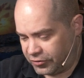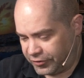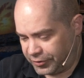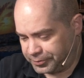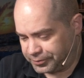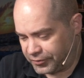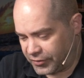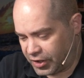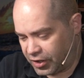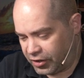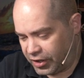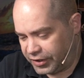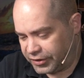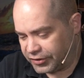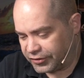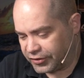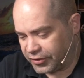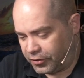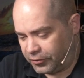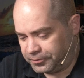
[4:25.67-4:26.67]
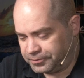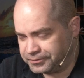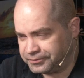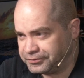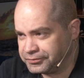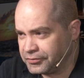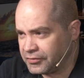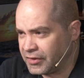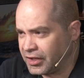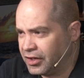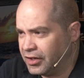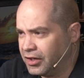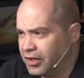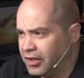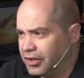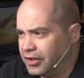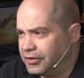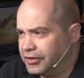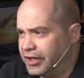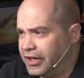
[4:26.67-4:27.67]
of them. All right, so
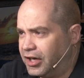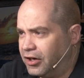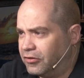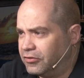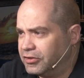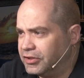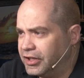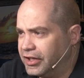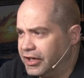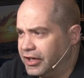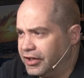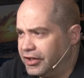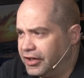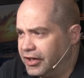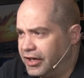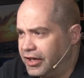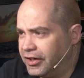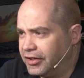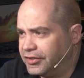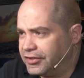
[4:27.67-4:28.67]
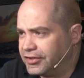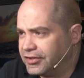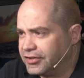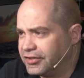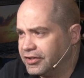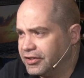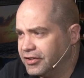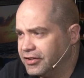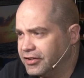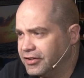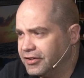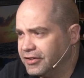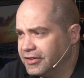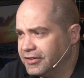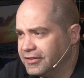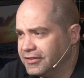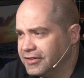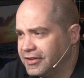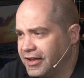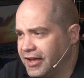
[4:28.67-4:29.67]
now, as
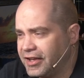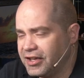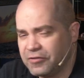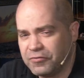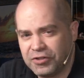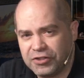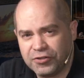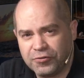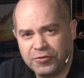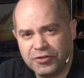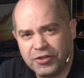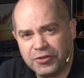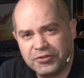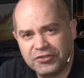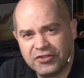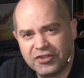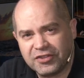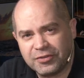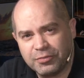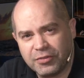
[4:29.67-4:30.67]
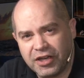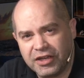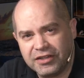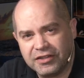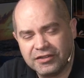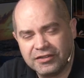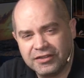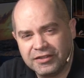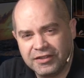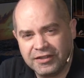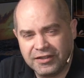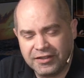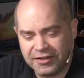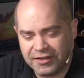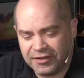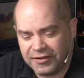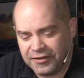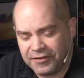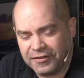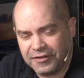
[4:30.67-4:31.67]
anyone who used this might
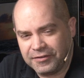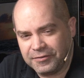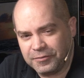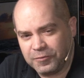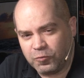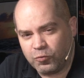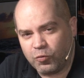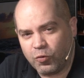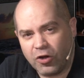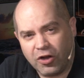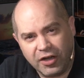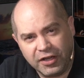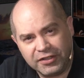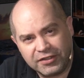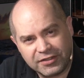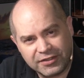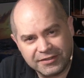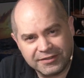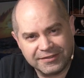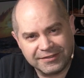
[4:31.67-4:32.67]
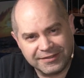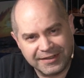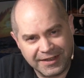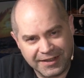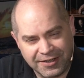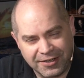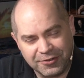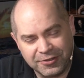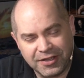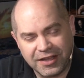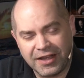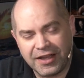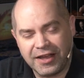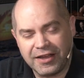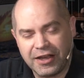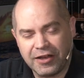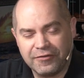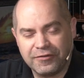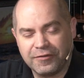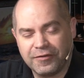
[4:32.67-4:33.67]
want now, I
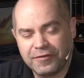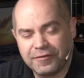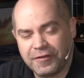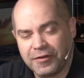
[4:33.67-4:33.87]
have